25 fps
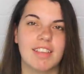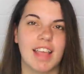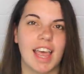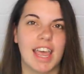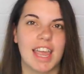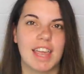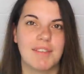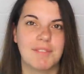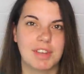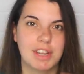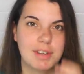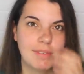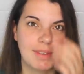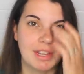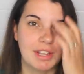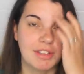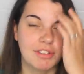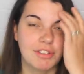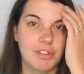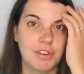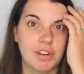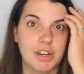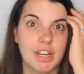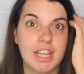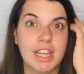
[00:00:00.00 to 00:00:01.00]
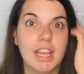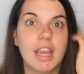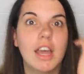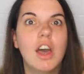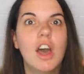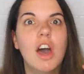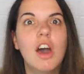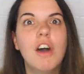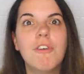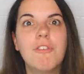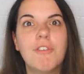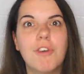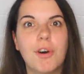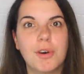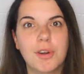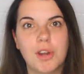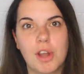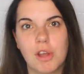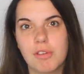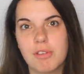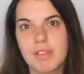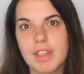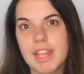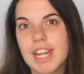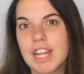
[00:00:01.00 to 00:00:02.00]
I am going to be inserting
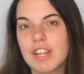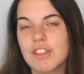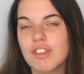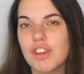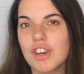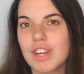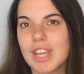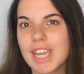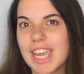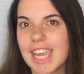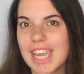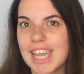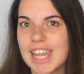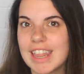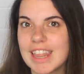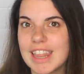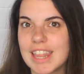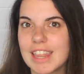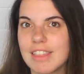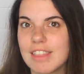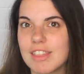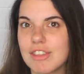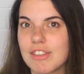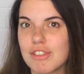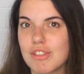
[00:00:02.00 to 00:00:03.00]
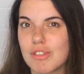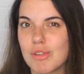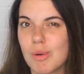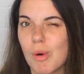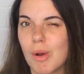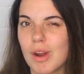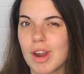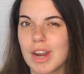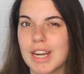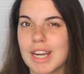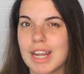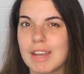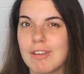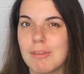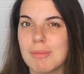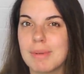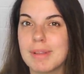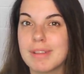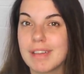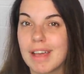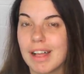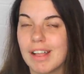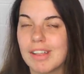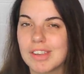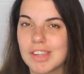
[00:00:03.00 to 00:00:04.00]
photos that I took in the store and I will be
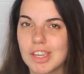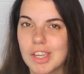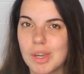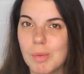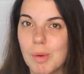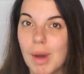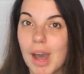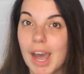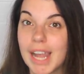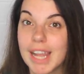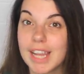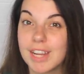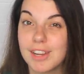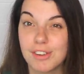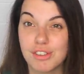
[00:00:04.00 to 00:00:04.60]
telling you why